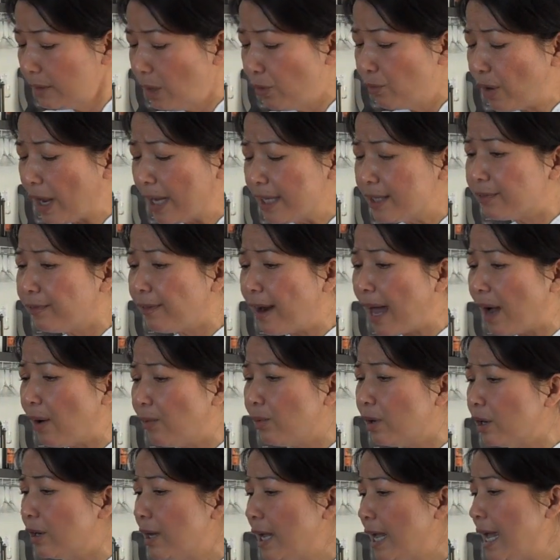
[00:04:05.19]
rice
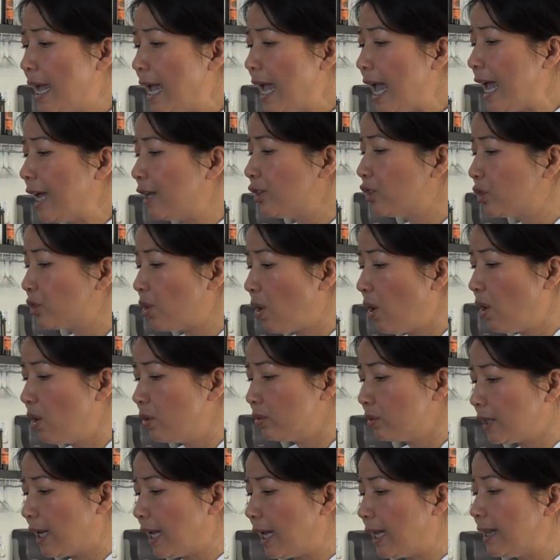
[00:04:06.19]
flour and
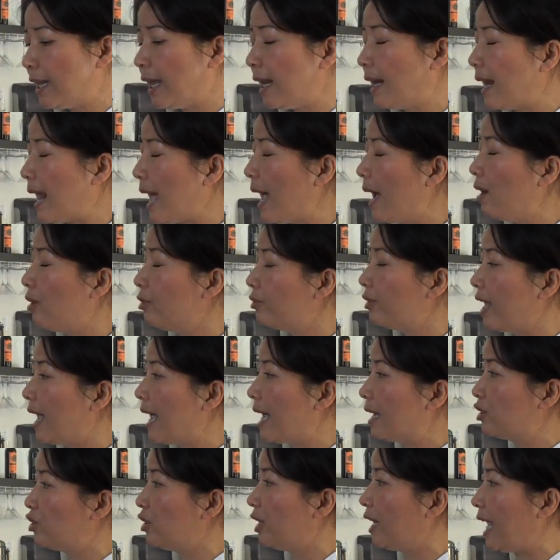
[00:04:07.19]
salt, and then now they
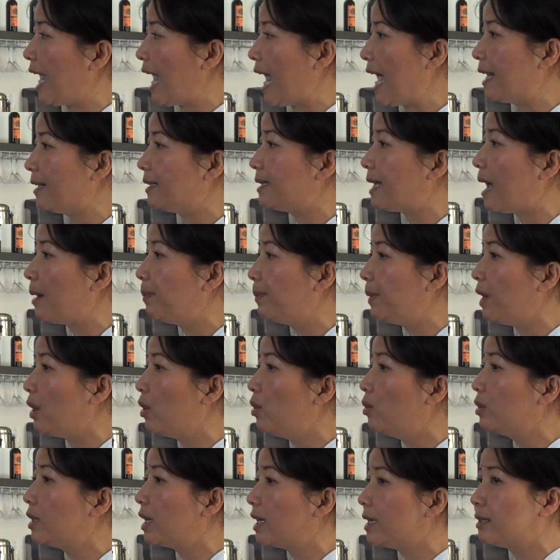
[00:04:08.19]
actually add
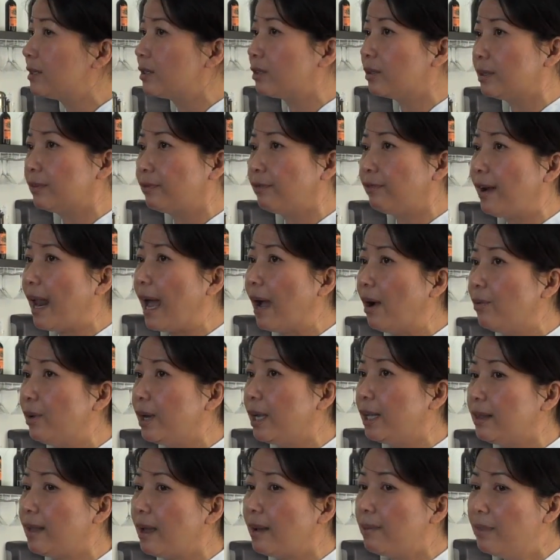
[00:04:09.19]
tapioca flour
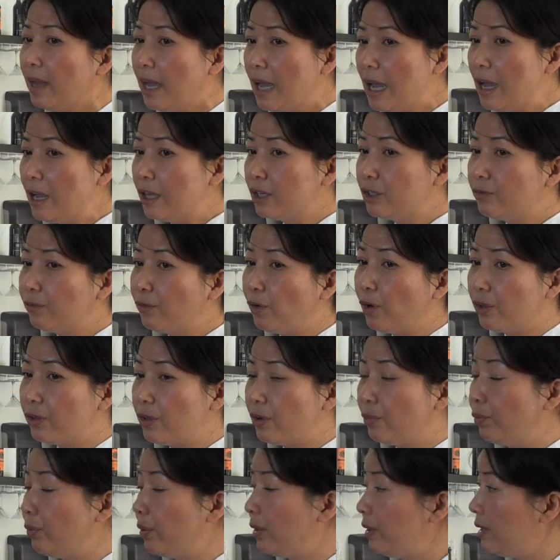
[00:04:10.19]
in them for
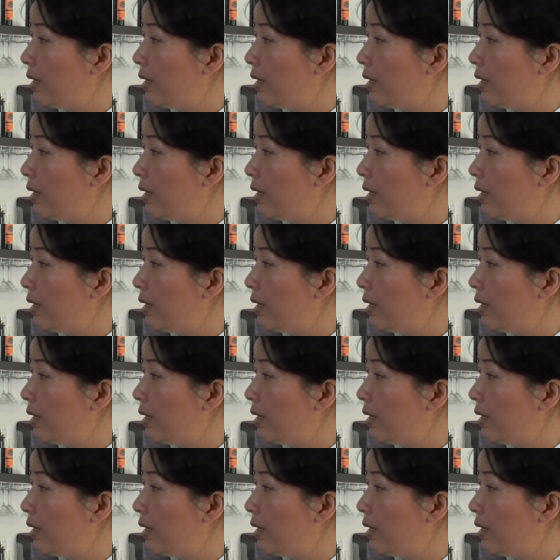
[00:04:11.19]
the